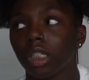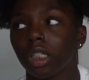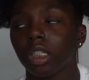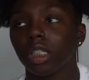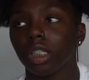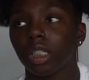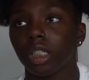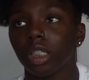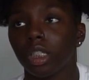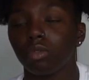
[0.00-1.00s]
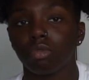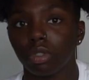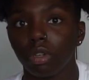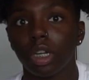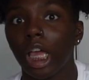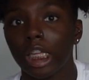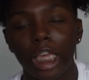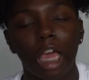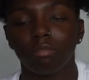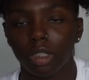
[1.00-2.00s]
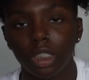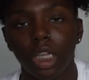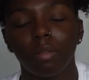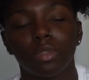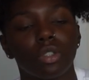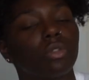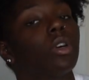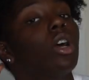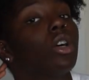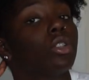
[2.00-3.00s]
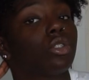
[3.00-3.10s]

Like he's really good. And chem, he does chem too.